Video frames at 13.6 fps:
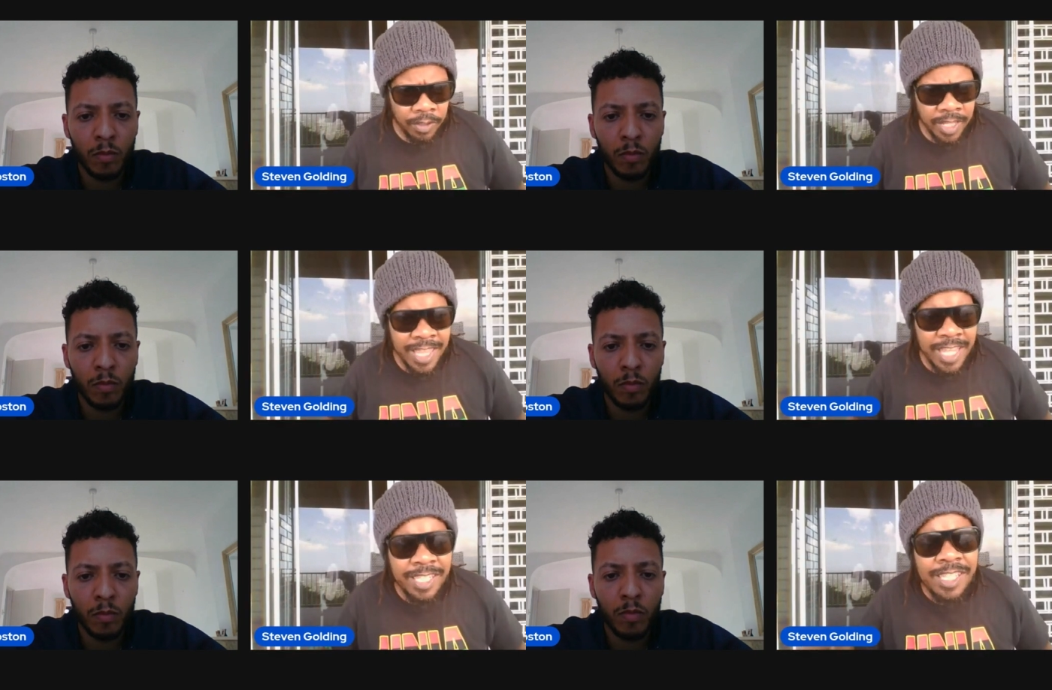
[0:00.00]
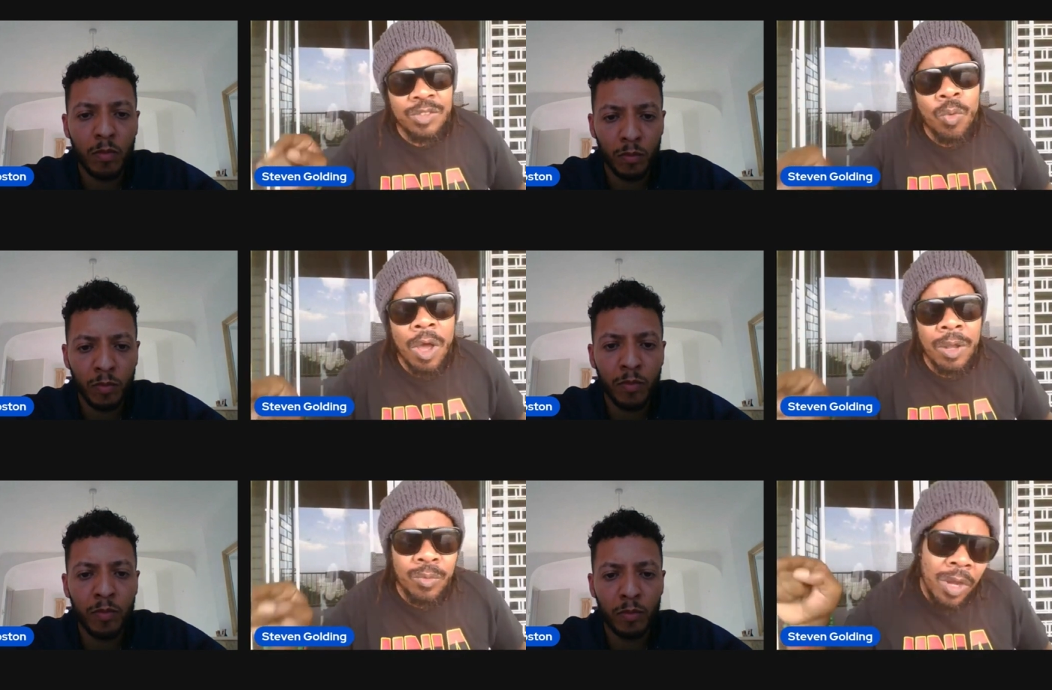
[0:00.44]
Speaker 1: This is
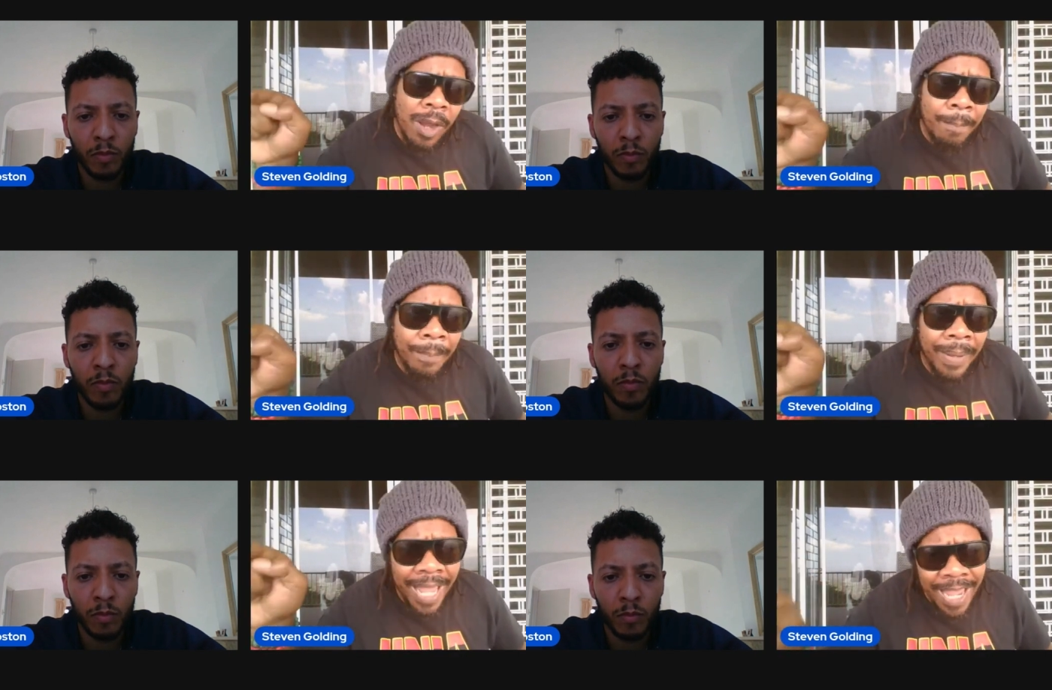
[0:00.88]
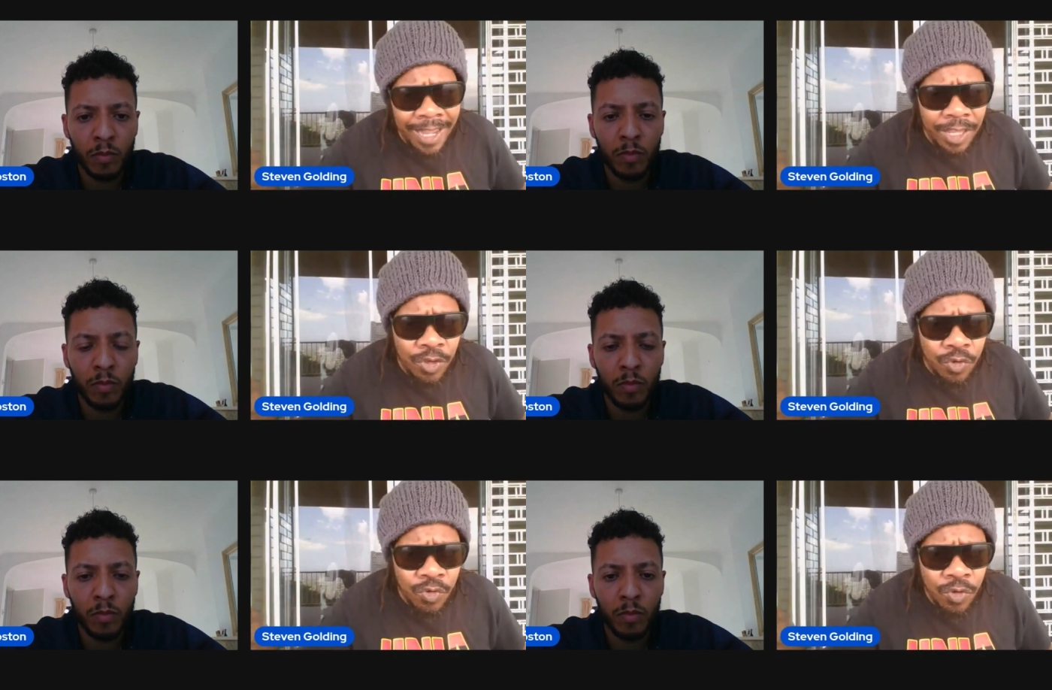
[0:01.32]
what we're paying
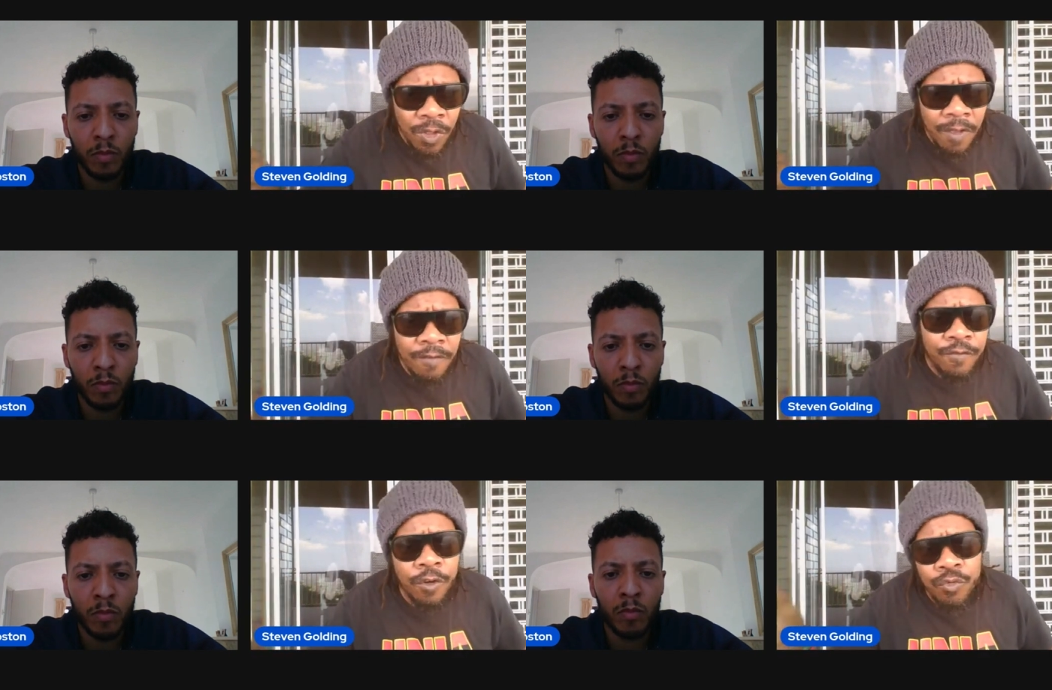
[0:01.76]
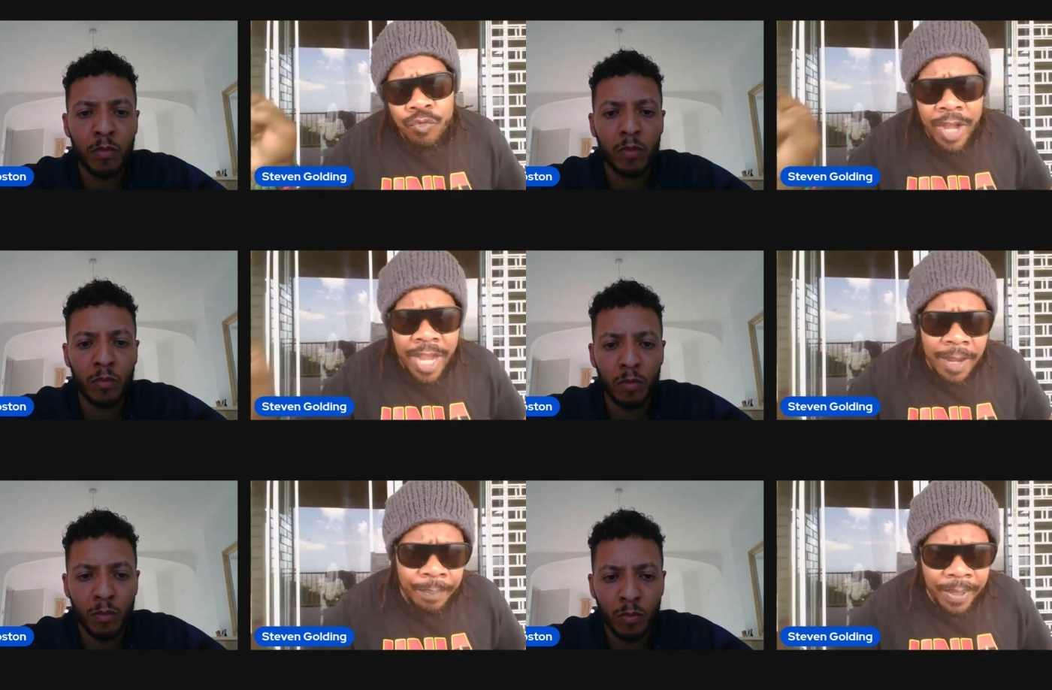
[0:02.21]
you for
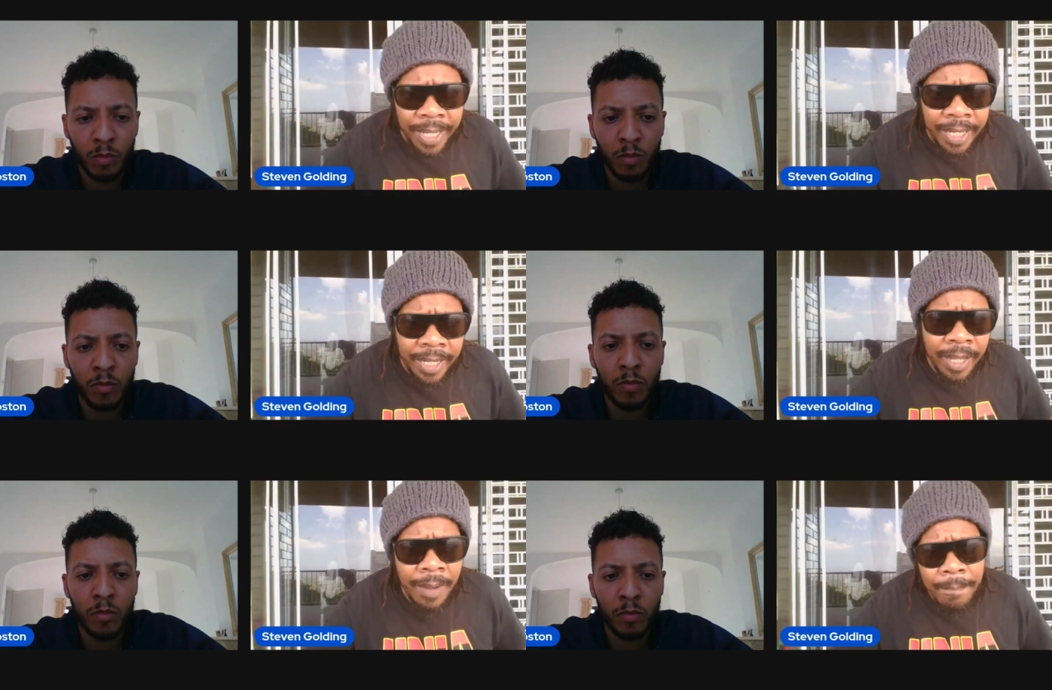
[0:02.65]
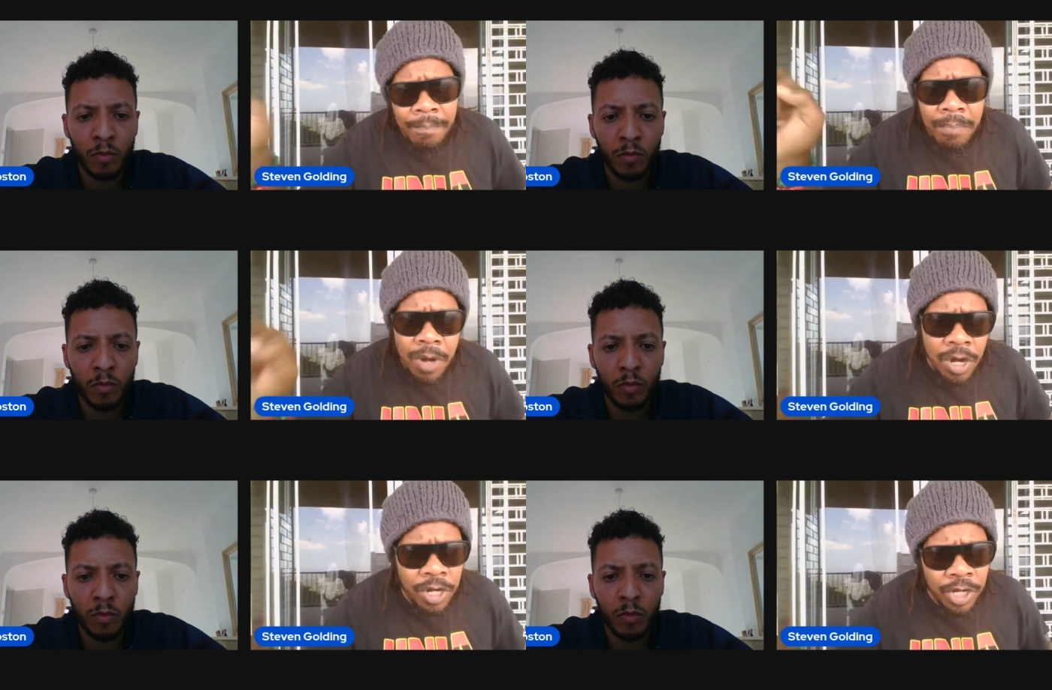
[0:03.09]
raping,
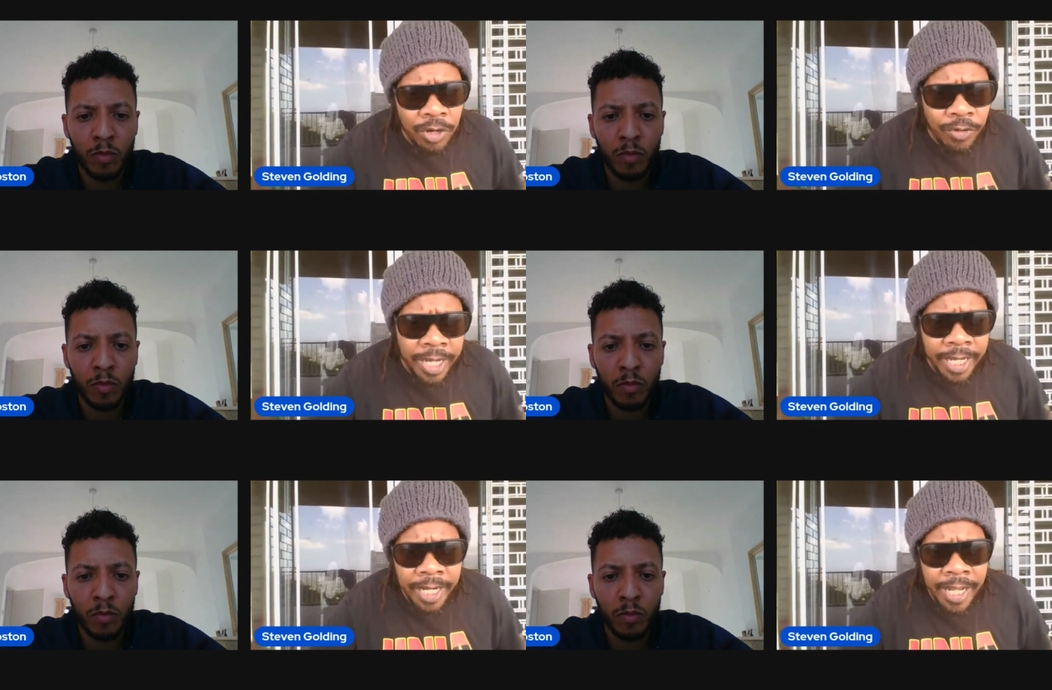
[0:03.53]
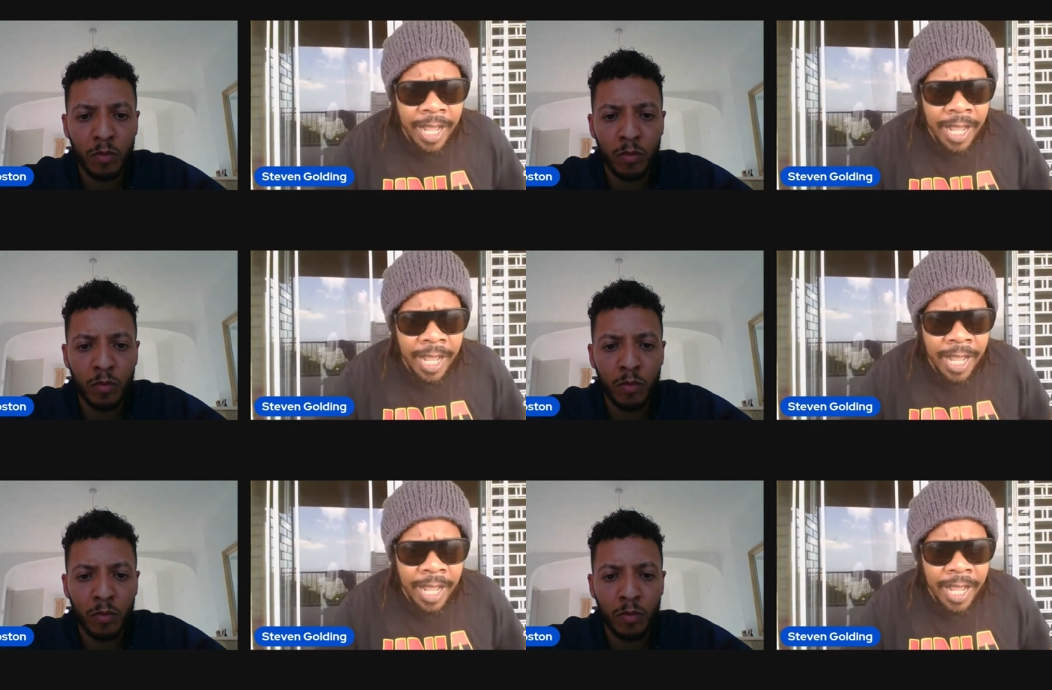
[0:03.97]
murdering,